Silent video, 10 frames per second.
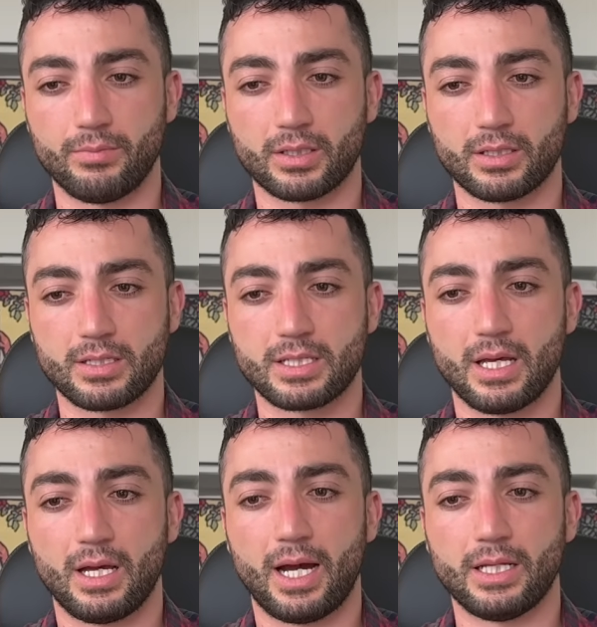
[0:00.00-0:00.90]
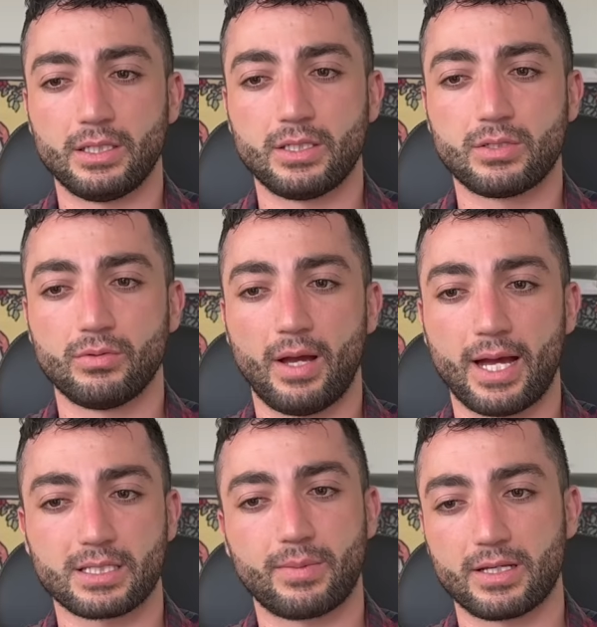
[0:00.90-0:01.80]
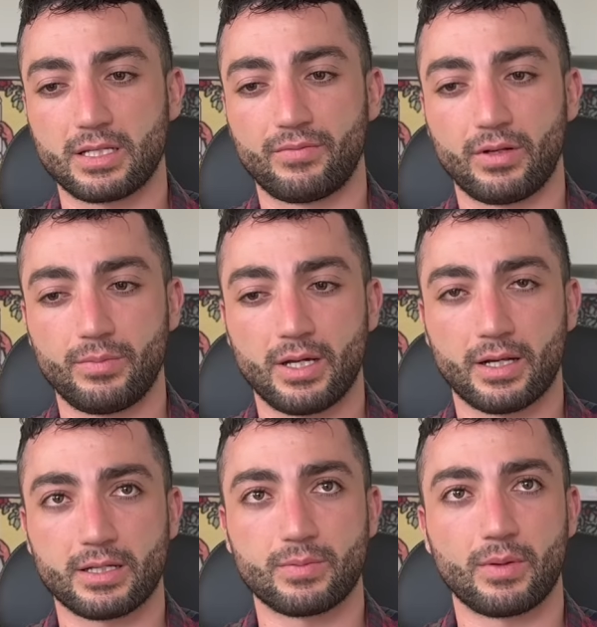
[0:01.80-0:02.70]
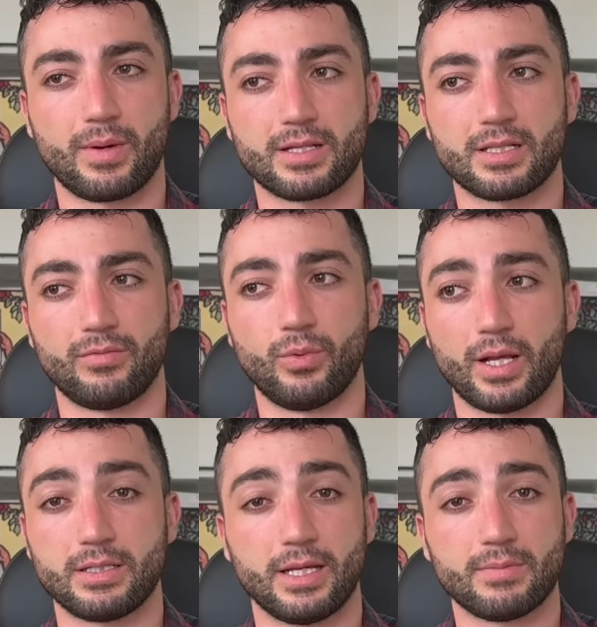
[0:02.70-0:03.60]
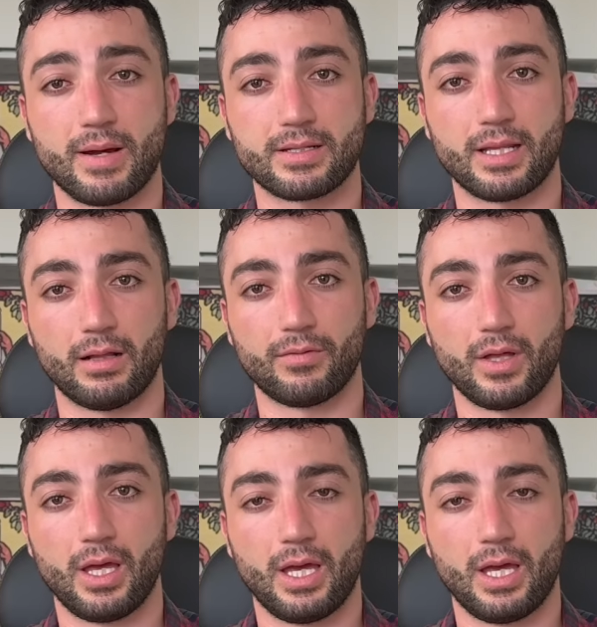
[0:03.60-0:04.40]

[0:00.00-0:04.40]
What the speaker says: because I need to ask myself and be honest with myself, would I date myself?